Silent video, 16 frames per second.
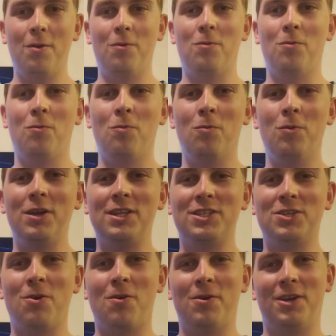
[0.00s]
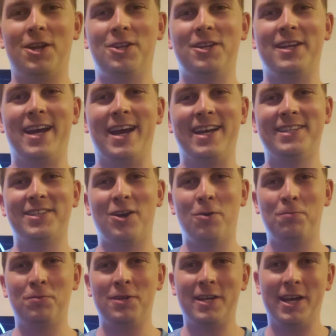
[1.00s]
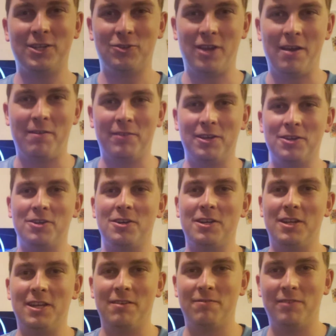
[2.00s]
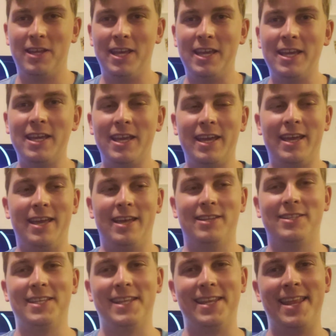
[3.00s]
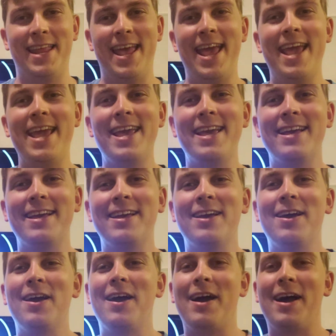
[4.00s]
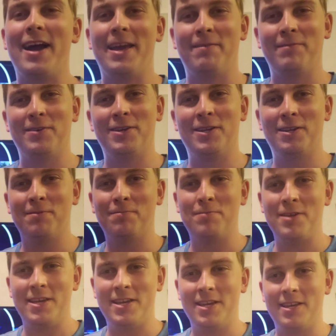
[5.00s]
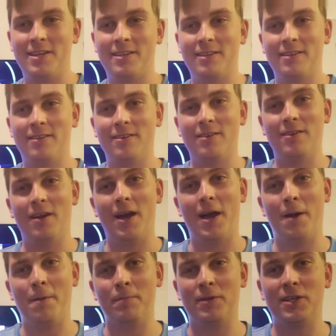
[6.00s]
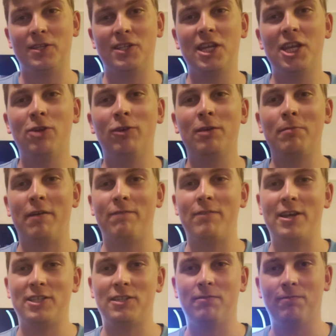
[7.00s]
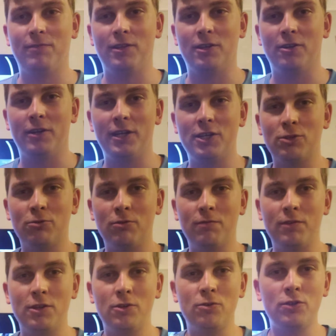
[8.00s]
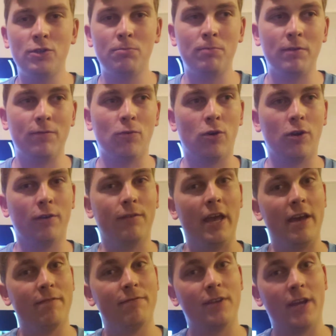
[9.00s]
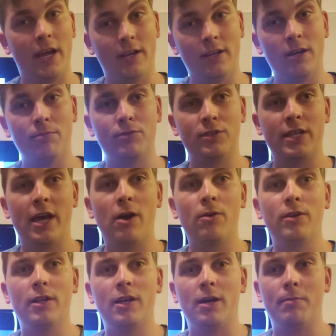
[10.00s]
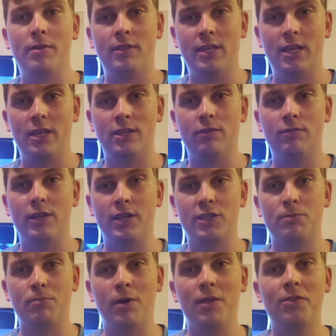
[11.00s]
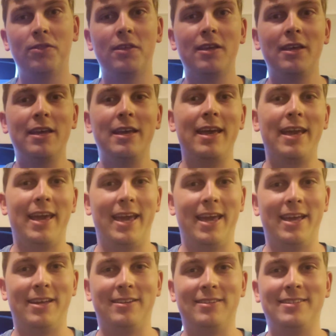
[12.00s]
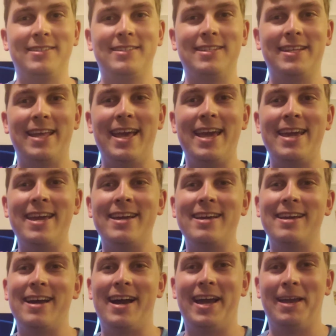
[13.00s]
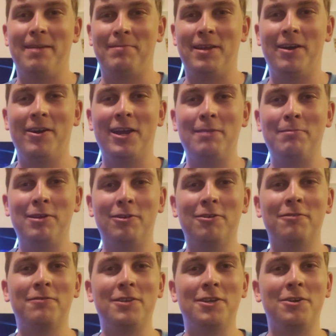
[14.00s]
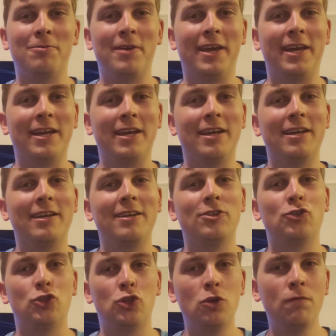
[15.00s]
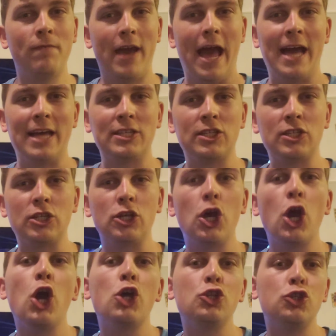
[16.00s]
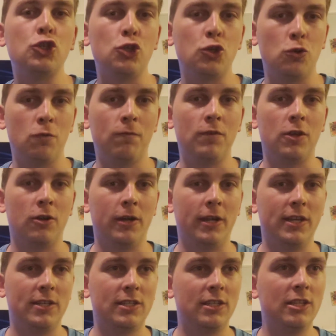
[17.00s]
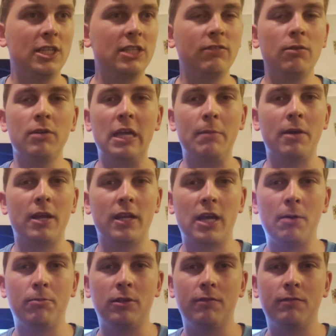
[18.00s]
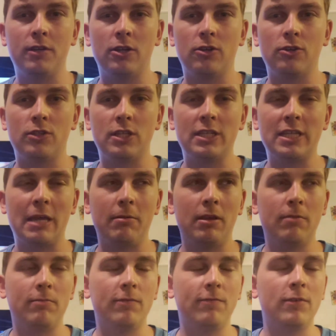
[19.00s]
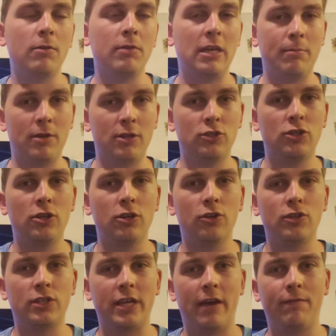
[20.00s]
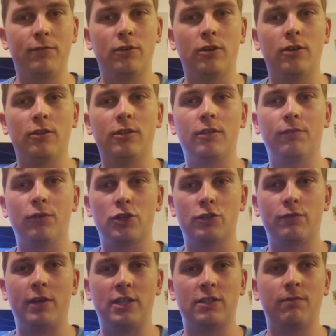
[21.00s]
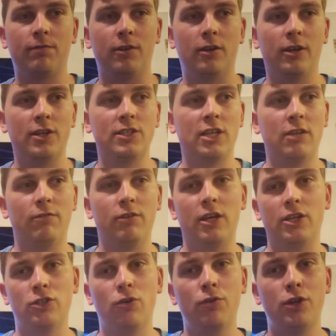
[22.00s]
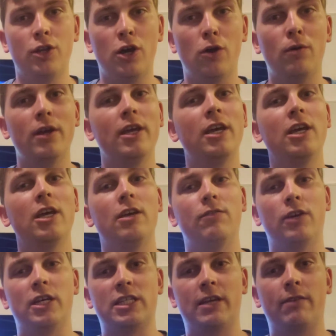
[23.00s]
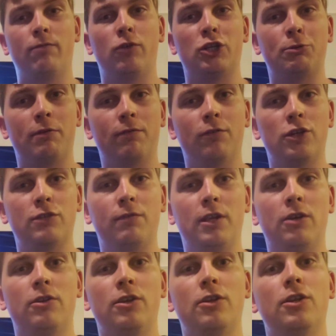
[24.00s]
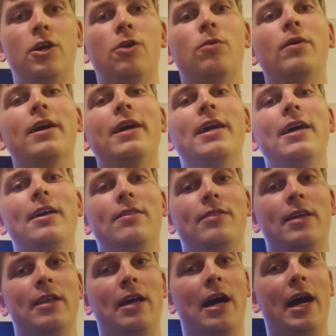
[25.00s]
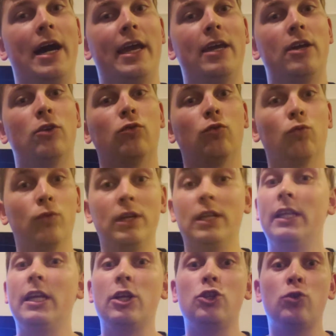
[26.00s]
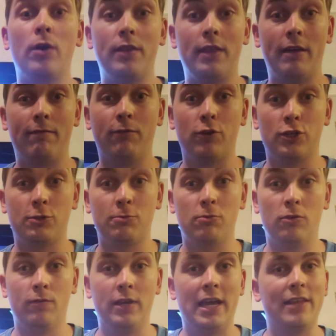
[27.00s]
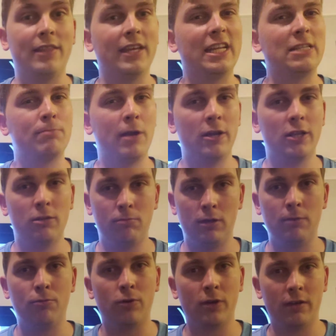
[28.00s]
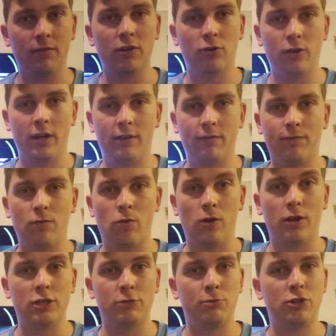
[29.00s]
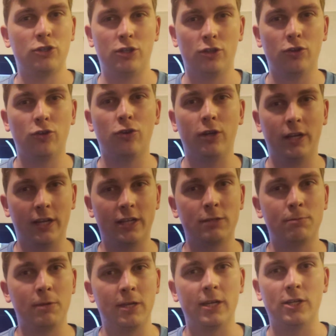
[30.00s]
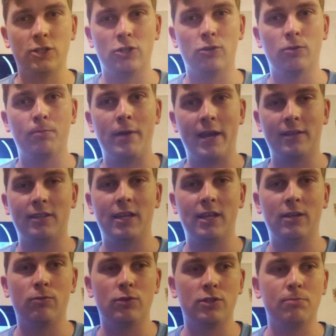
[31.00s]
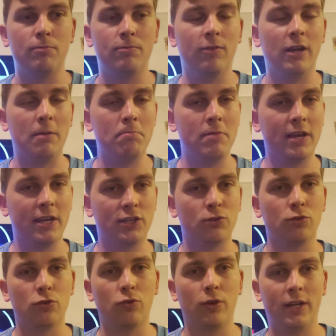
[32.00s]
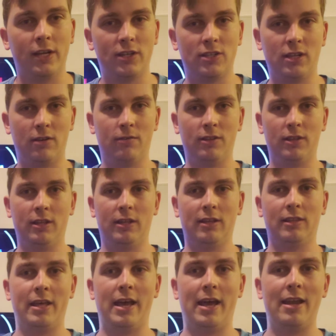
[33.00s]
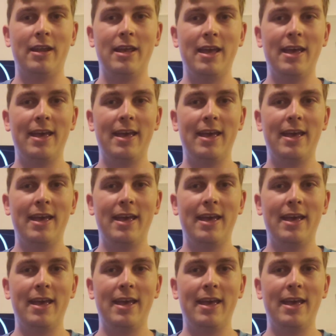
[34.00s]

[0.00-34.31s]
What is going on, you guys? I hope you guys are having a good evening. Today, I am going to be continuing my Fast and Furious reviews before F9 comes out at the end of next month. And today, I am now going to be reviewing Too Fast, Too Furious. Now, this film came out a couple of years. The film came out 2 years after the first Fast and Furious. And if you guys don't know, if you guys haven't watched my first video, you know that I really enjoyed that first movie. I think it's better than people give it credit for, especially the critics, because, back then it was very mixed with critics and everything like that.